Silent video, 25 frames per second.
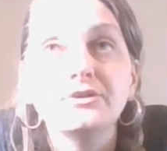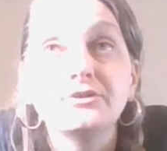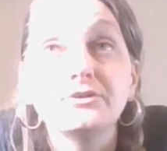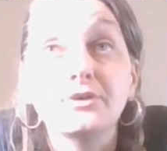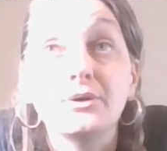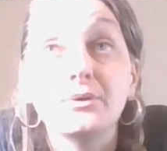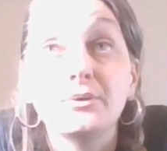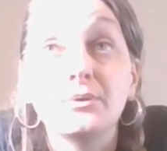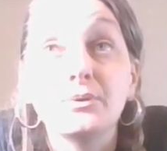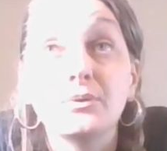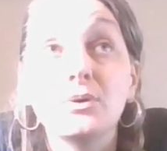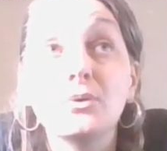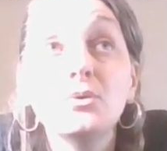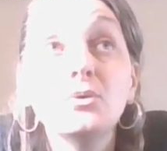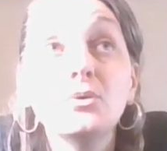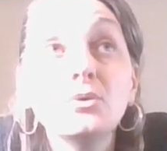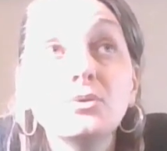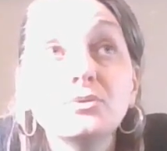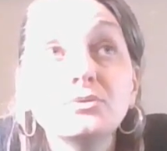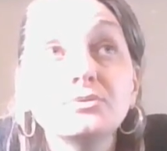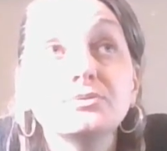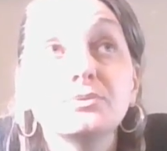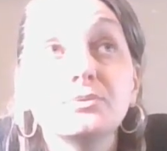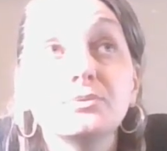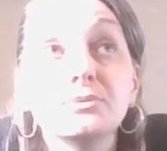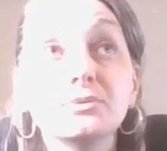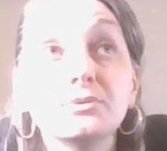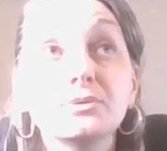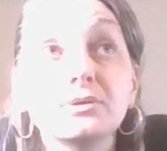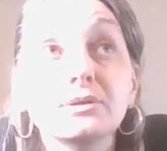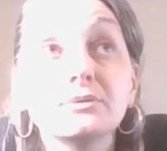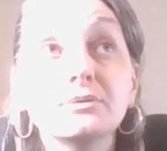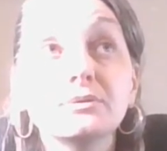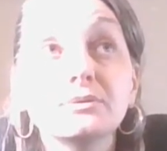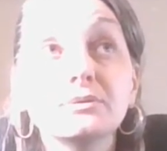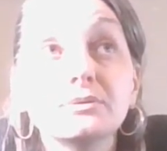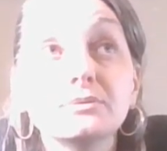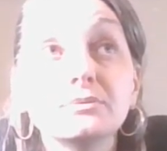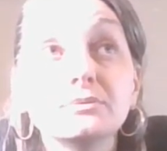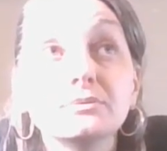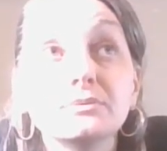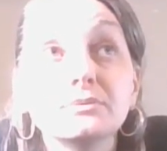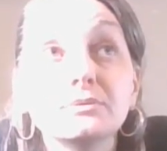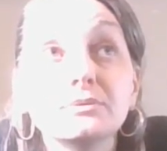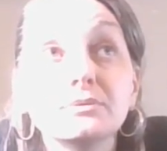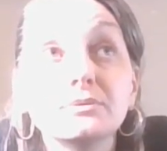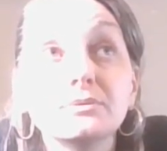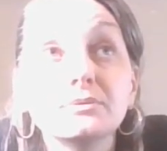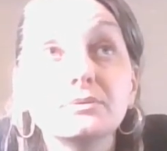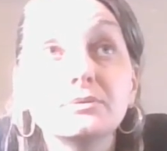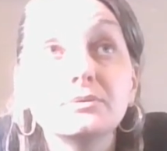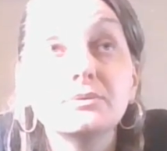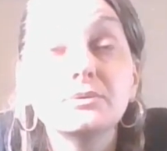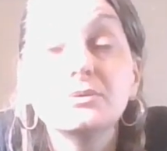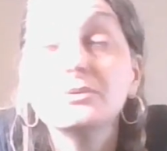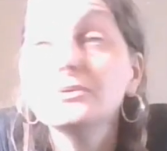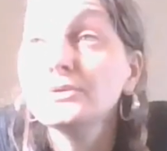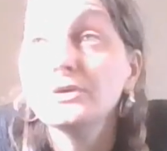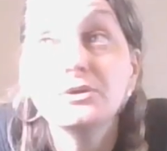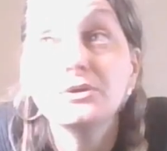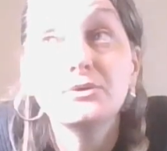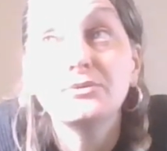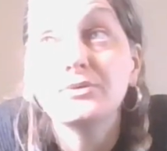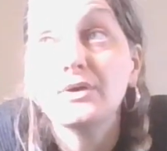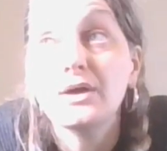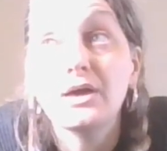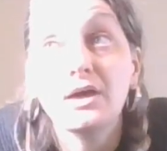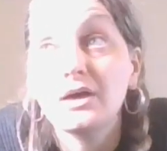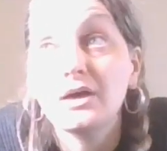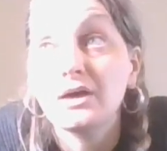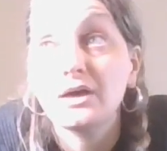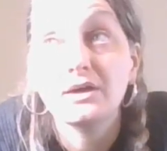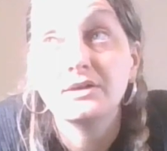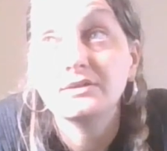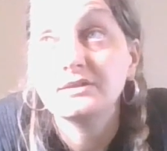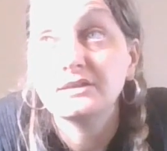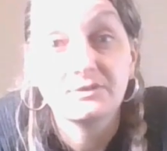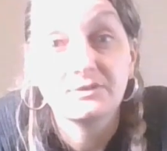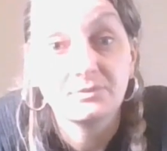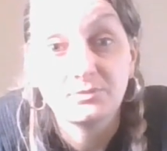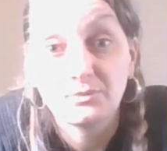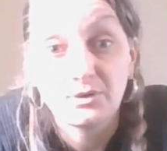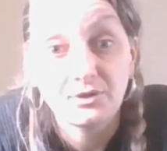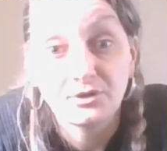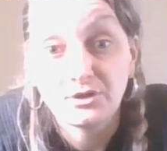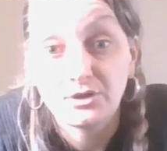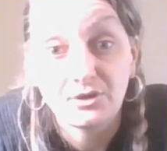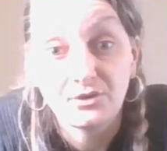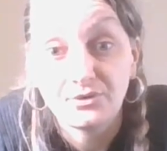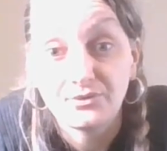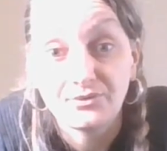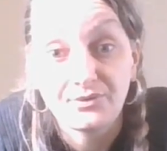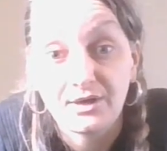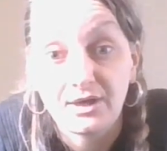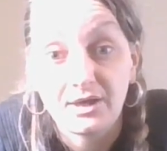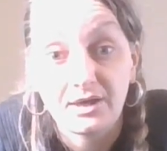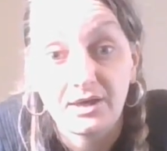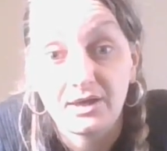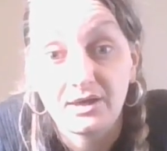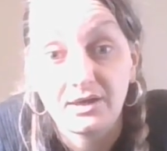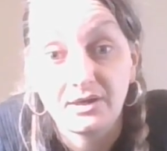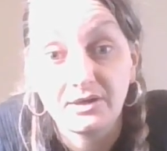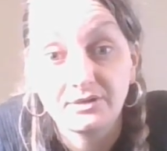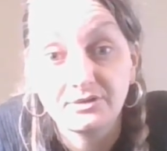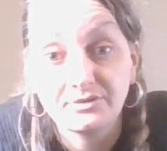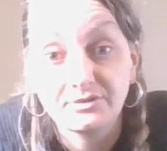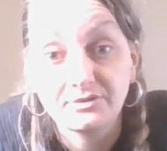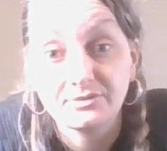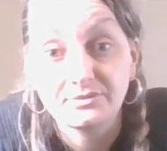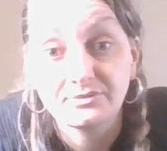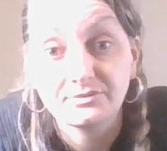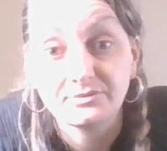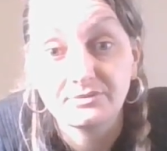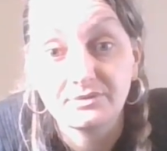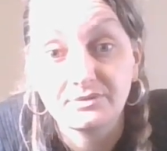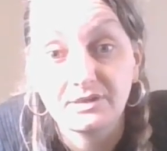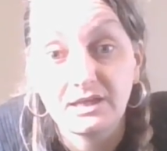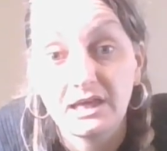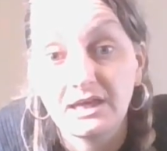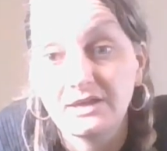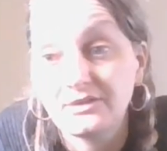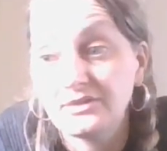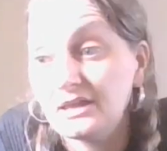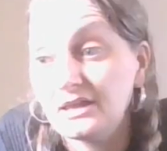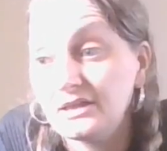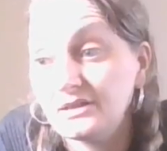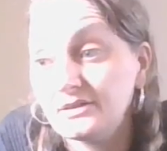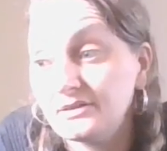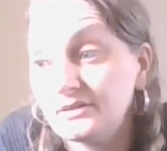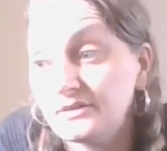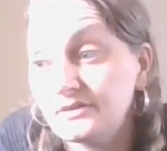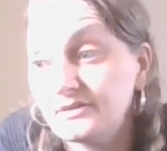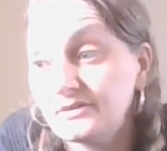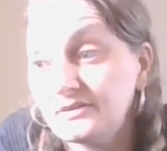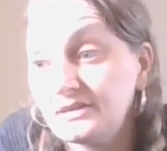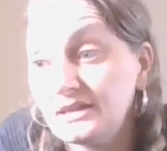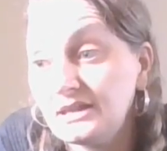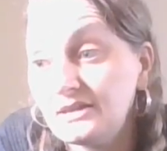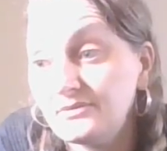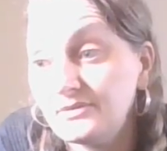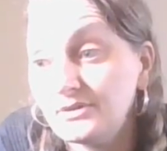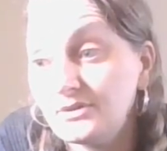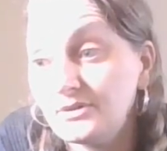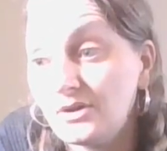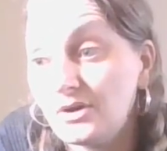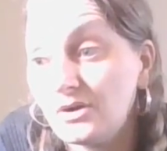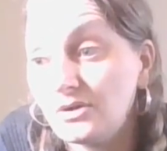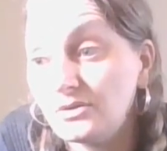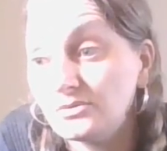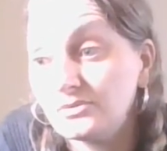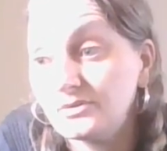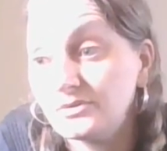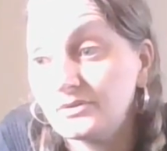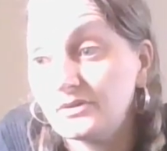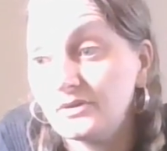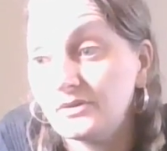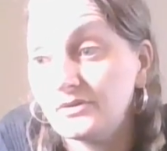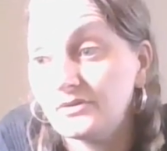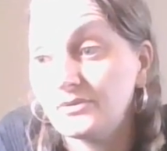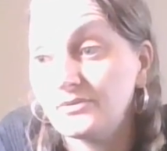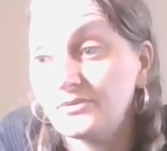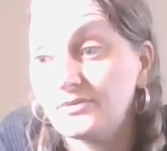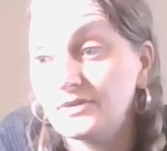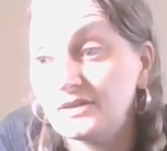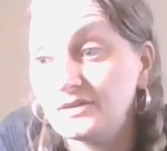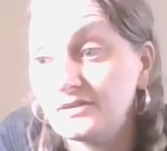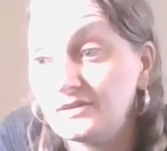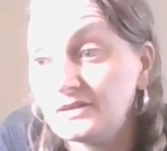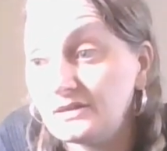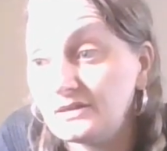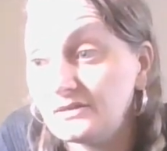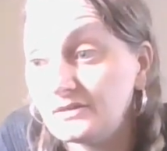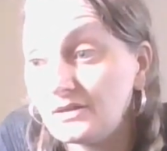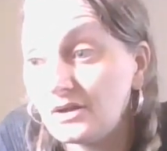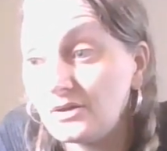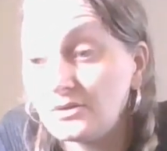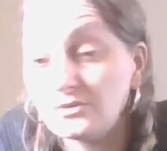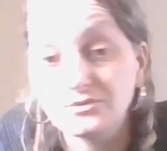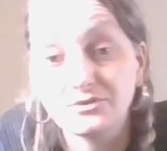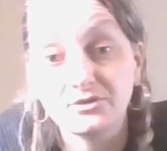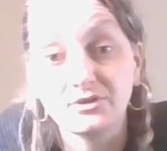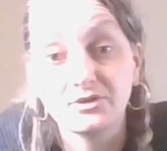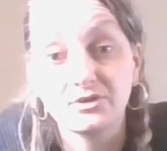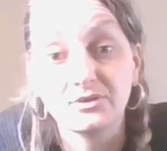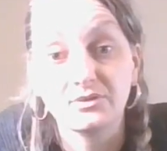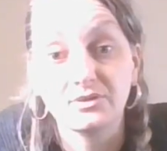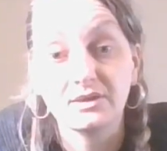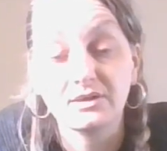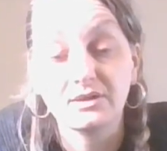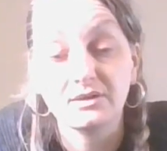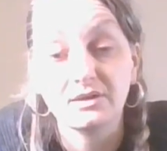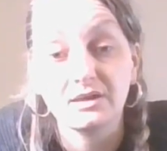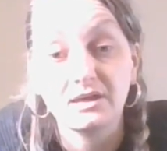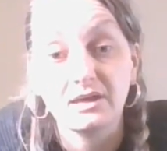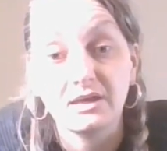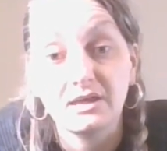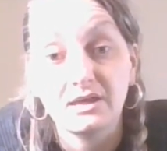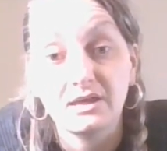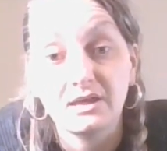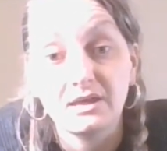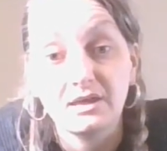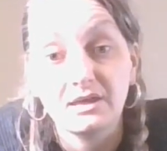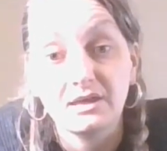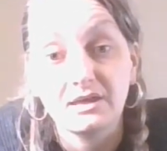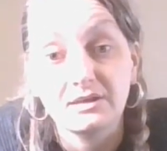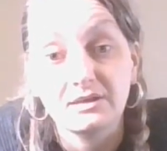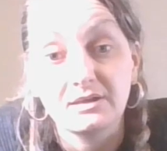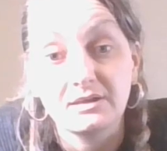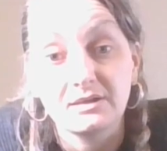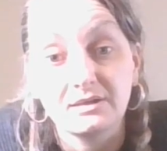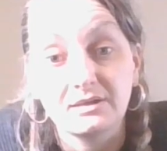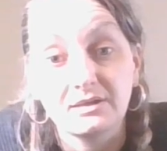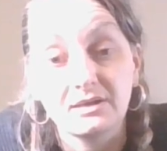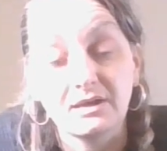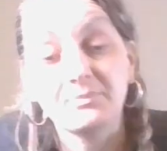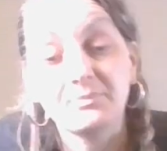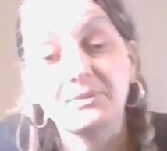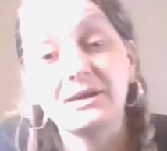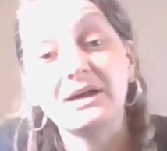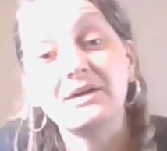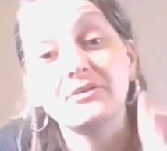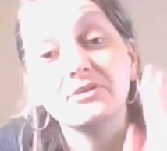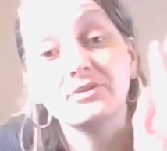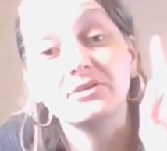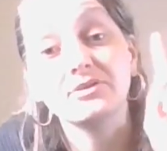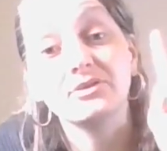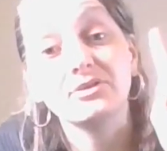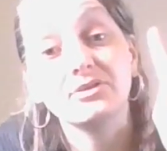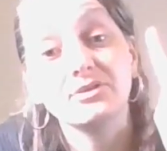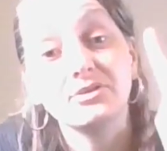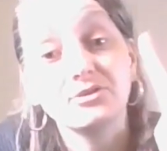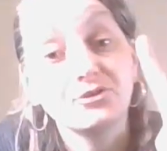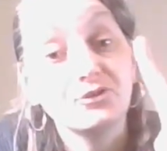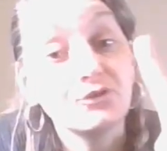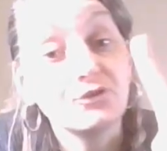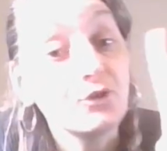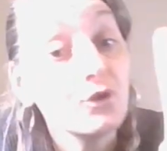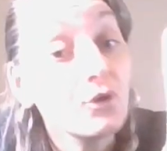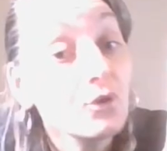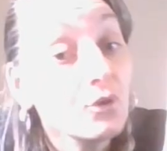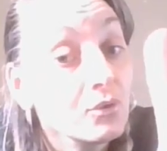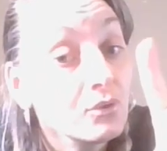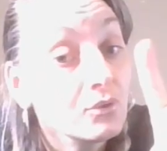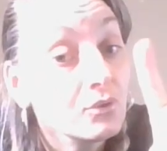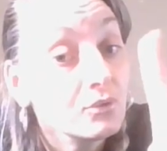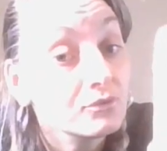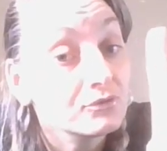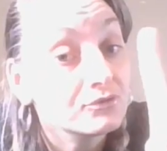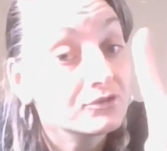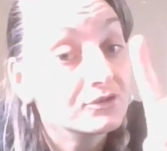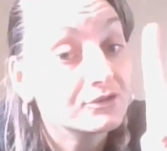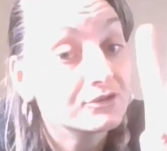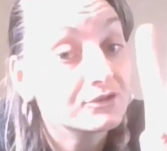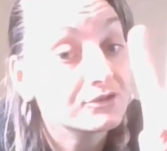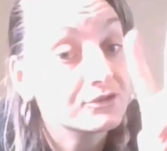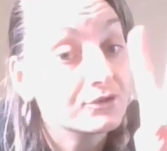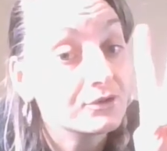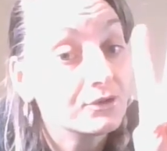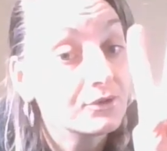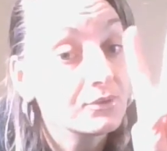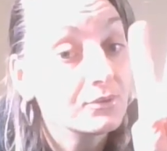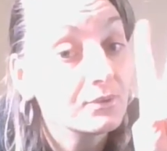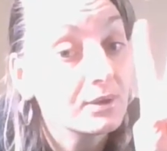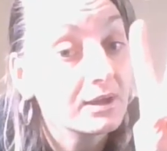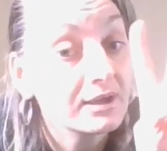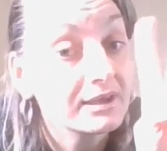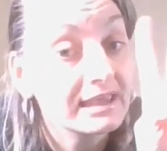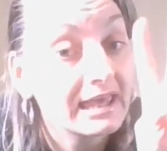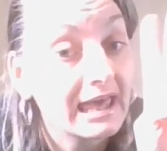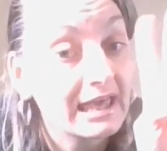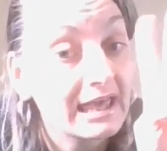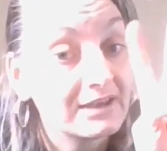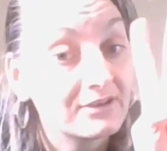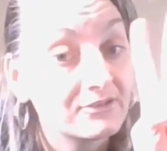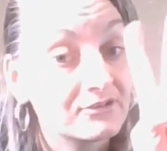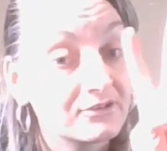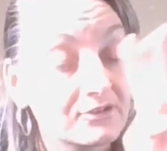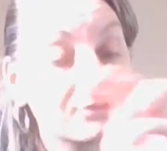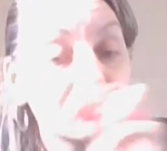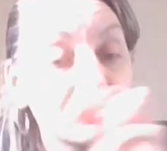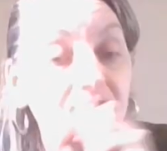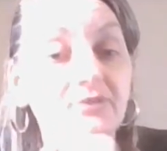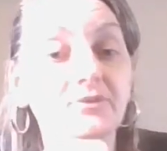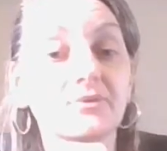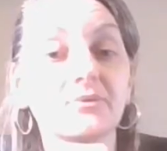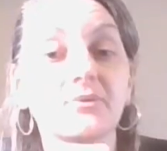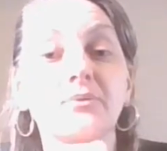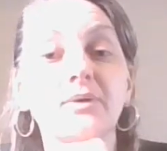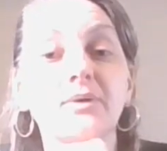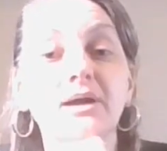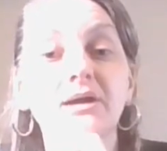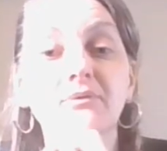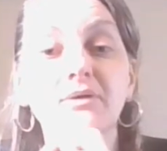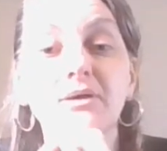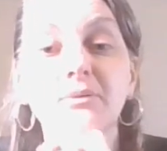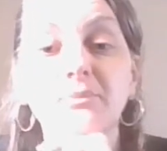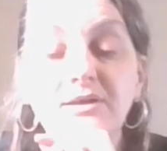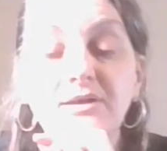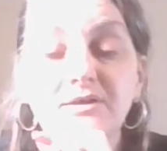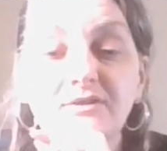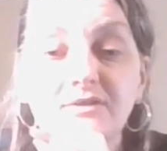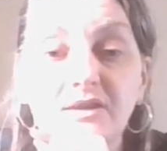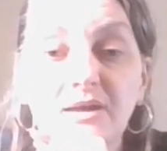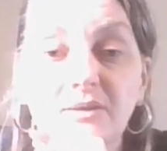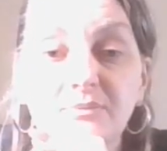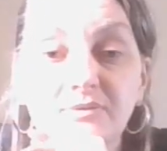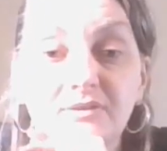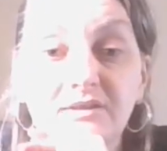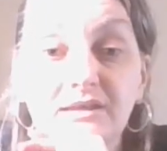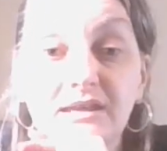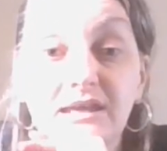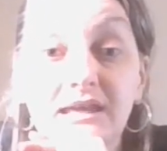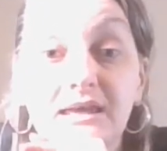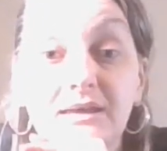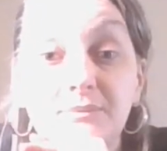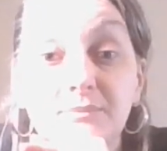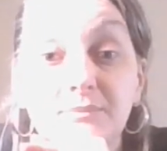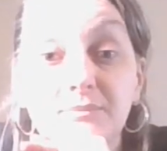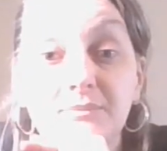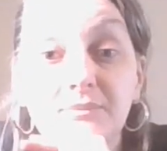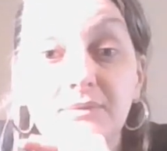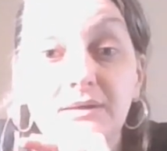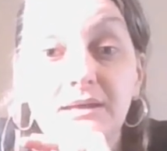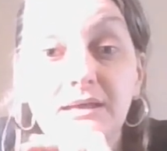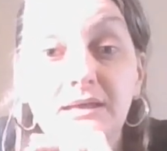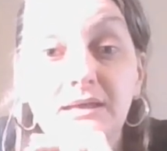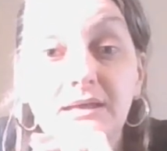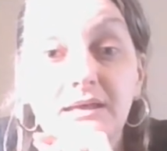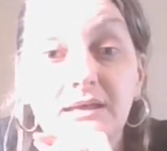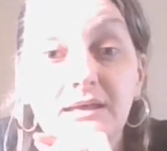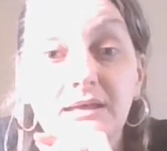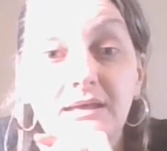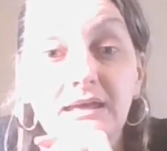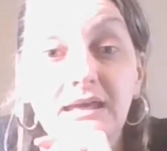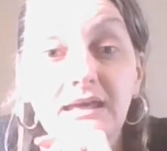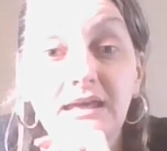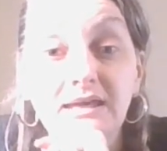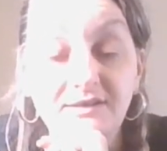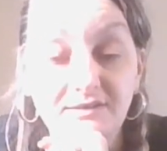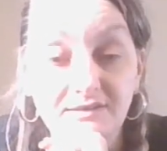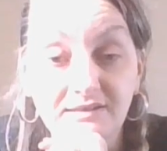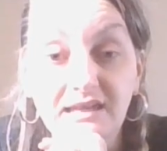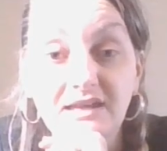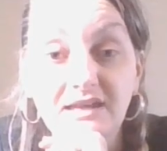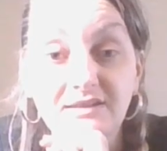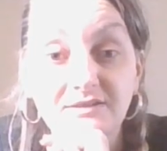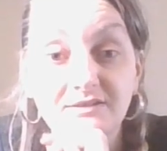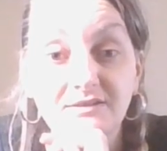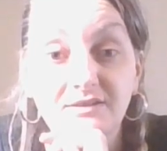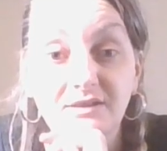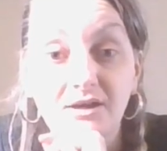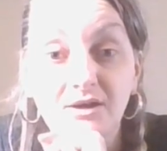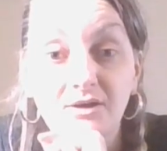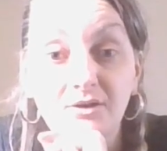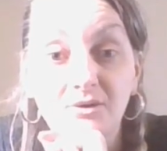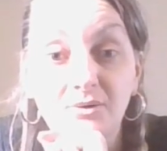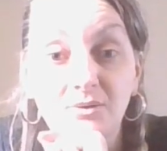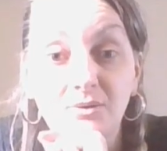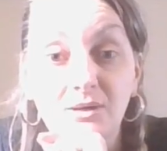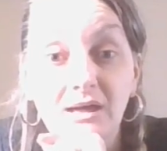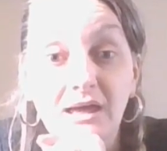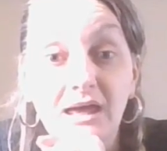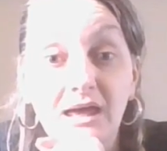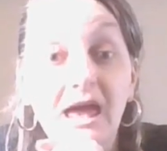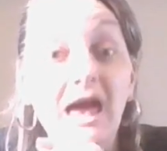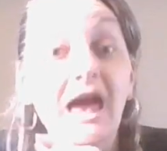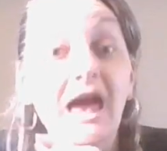So all you've heard is what you've heard, and that Stephen Holt has obviously told you that about just two occasions where I went up to him in Tesco.